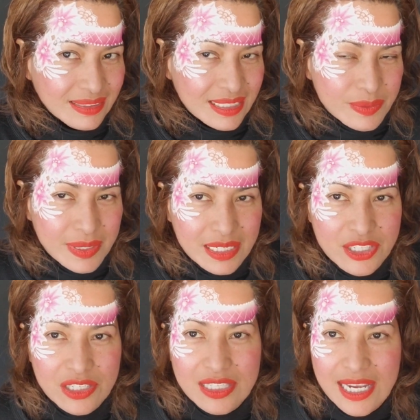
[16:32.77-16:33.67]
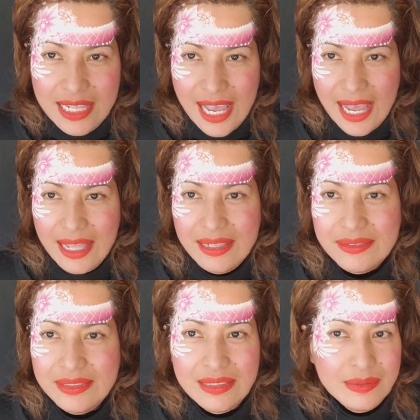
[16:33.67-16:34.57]
This one is just like that,
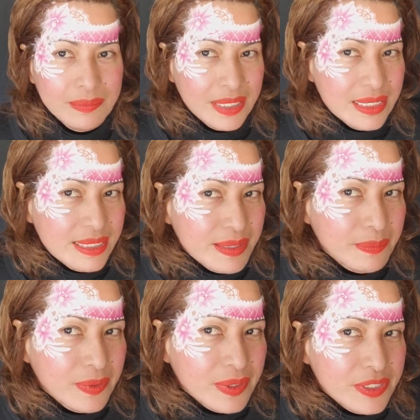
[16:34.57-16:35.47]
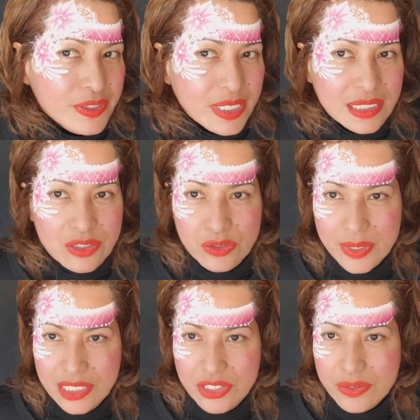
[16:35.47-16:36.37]
very simple. You can
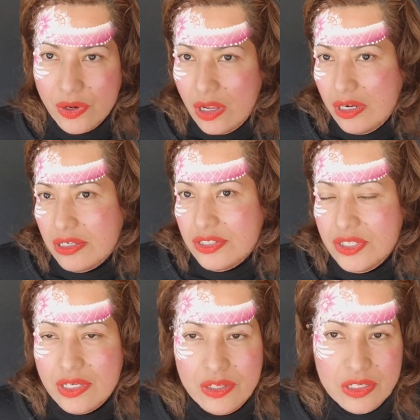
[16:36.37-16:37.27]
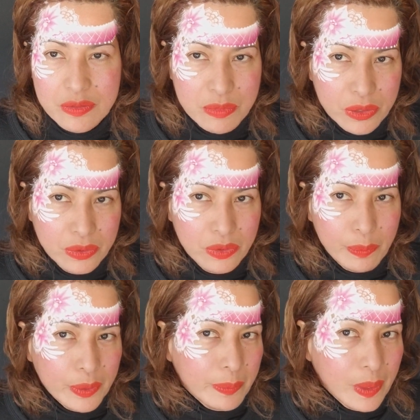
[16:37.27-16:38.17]
switch colors. You can use blue,
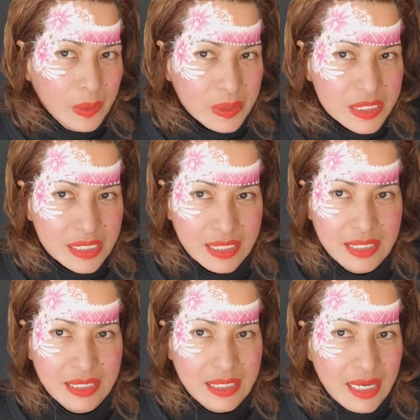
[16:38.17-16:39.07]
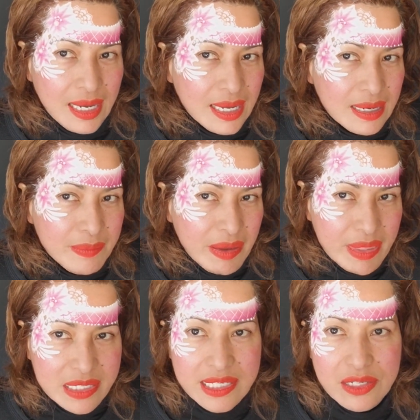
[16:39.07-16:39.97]
purples. Maybe
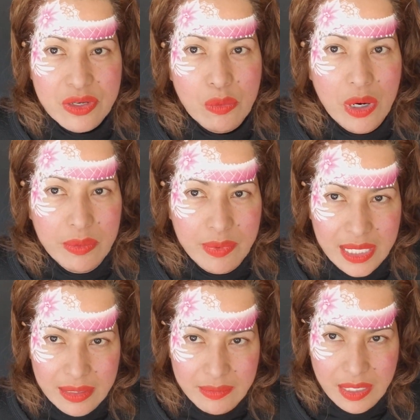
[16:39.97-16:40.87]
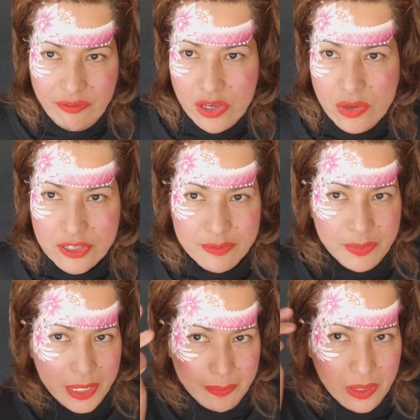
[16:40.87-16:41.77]
this stencil work with, if you use
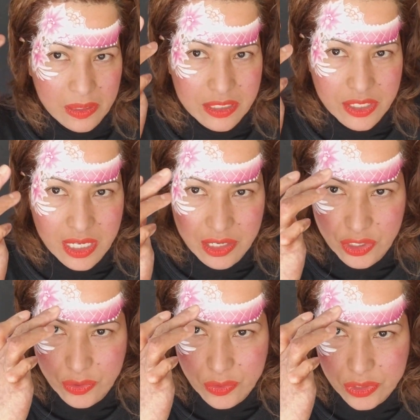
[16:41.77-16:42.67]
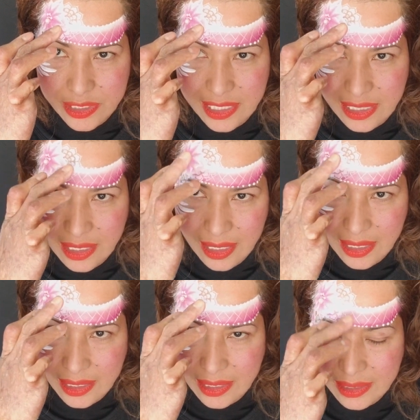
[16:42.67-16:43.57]
purples, you can use
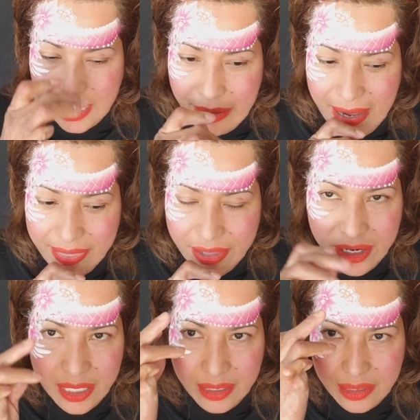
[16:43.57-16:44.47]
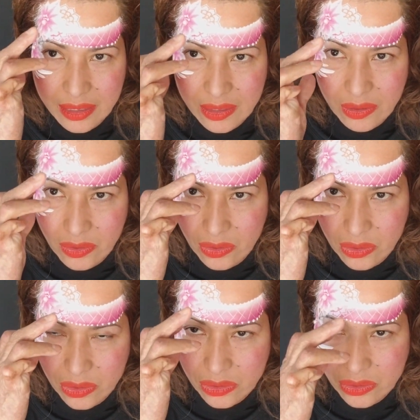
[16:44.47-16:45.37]
lavender
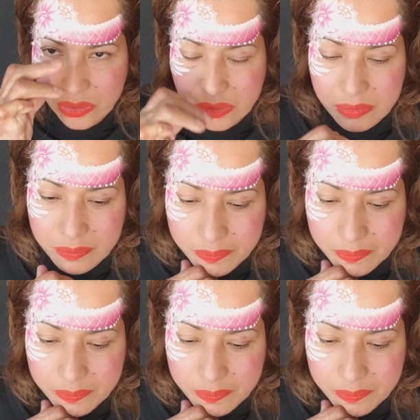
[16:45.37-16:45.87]
or